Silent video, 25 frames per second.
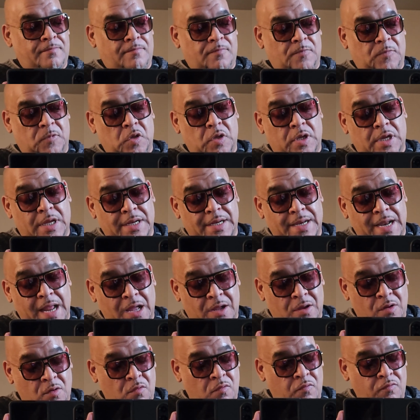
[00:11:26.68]
You
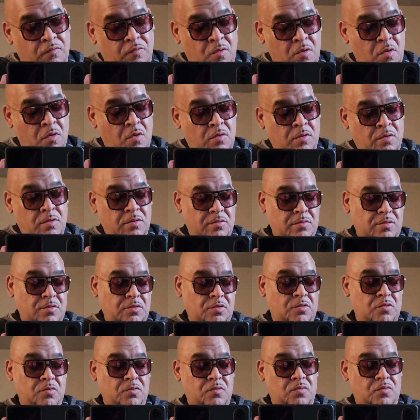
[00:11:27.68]
cannot go wrong.
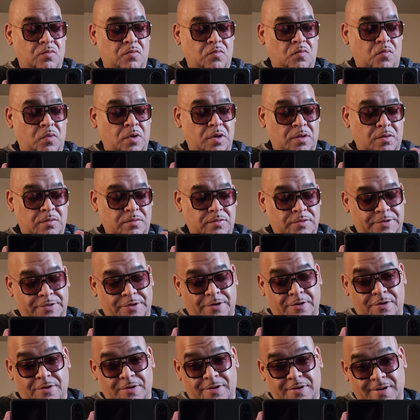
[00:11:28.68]
You will
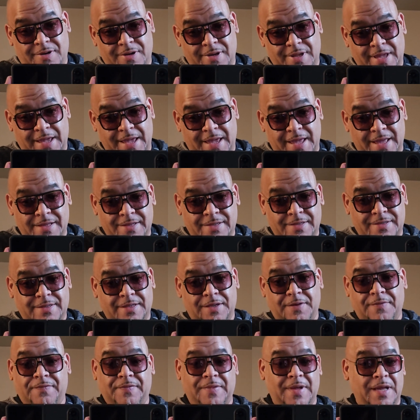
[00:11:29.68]
turn heads
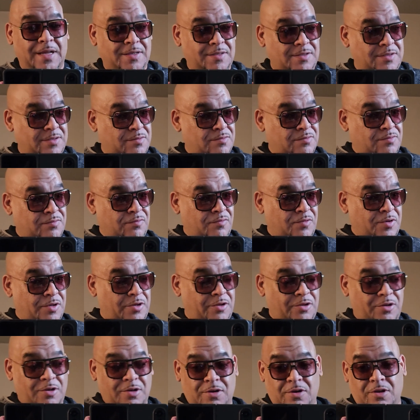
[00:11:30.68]
if that's what
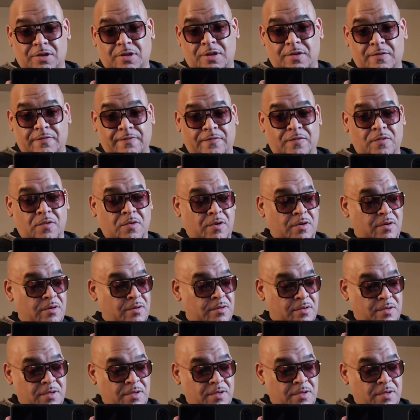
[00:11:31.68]
you're looking for.